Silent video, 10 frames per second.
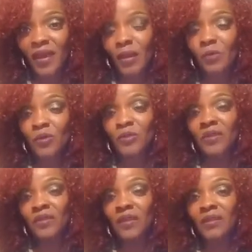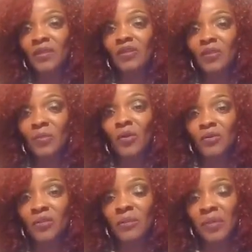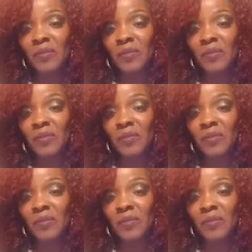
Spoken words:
I want you to think that you're supposed to be